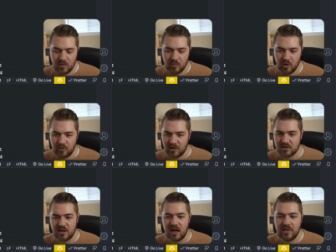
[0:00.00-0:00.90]

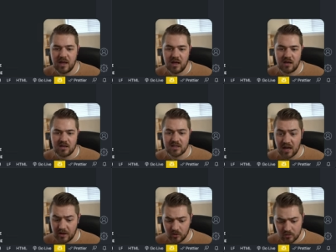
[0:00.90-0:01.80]
Perfect. And then
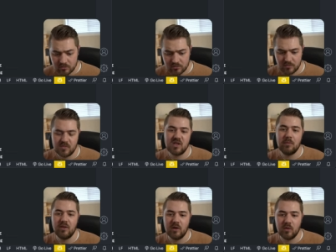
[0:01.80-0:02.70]
title, same
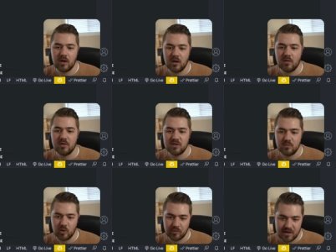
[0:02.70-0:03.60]
thing, we're going to
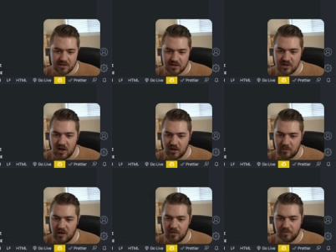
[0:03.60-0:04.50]
replace this
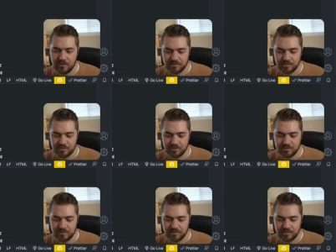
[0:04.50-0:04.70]
document